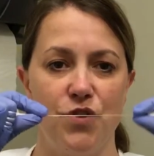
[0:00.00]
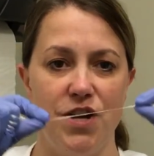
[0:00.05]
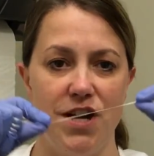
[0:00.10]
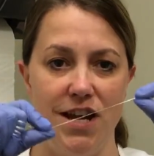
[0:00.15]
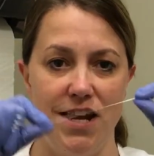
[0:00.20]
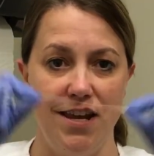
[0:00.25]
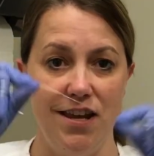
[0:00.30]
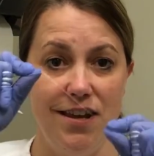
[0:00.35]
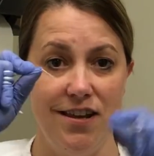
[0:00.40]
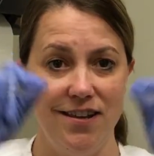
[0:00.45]

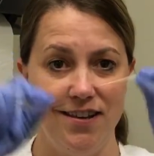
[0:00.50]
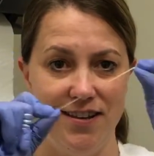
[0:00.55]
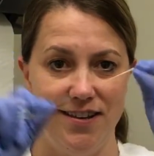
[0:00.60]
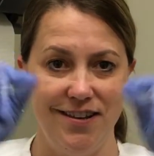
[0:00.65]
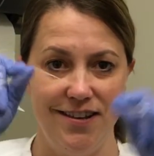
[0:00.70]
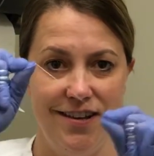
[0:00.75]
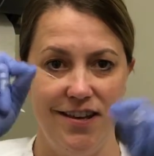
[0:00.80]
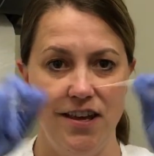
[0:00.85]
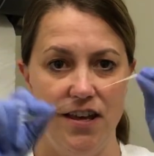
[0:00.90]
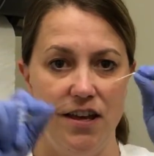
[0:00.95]
free
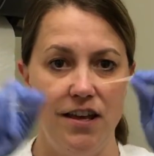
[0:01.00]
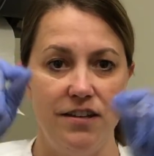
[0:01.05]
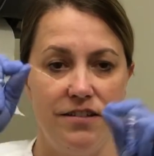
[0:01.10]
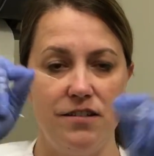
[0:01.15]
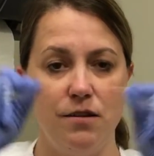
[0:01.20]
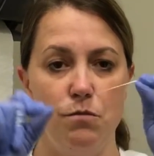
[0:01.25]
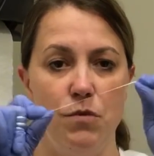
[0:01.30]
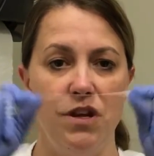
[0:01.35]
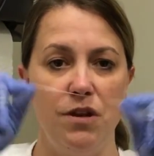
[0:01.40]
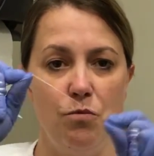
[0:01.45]

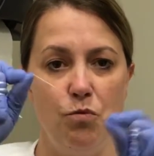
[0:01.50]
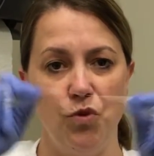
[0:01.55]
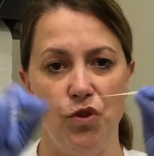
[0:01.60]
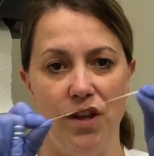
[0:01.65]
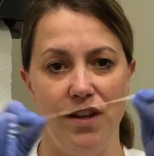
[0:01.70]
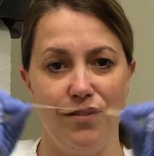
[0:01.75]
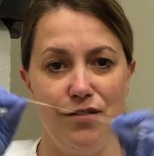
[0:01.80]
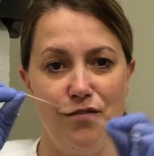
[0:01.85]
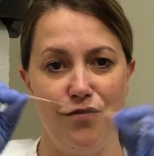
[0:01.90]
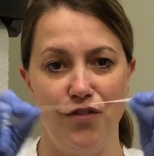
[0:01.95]
to
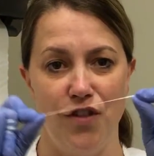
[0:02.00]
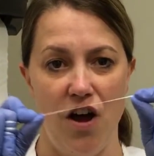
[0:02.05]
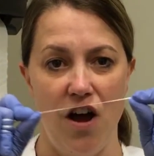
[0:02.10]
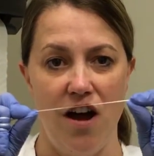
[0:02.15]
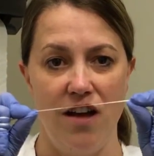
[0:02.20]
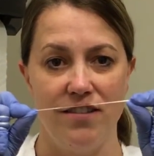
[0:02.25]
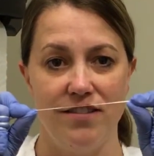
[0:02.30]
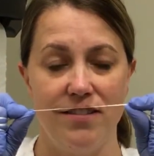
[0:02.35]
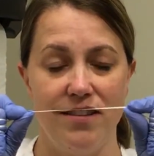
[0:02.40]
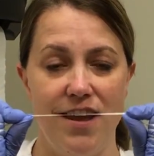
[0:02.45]
manipulate the
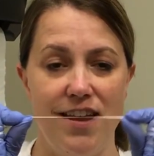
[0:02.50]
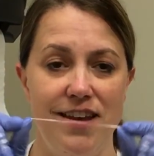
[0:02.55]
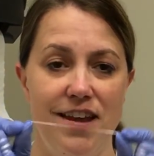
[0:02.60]
floss.